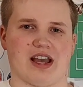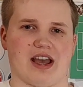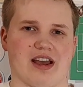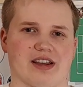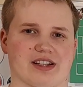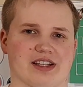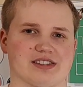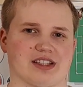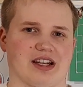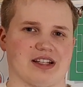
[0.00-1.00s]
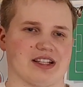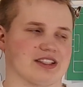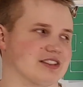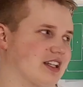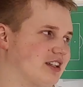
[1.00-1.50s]
against La
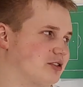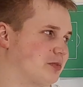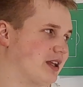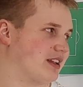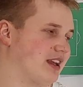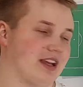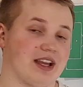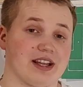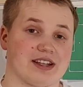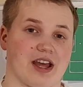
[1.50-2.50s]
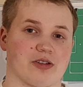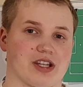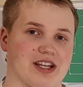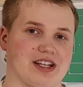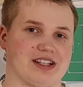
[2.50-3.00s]
Liga sides, but now
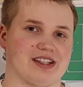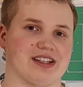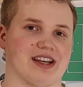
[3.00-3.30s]
they did.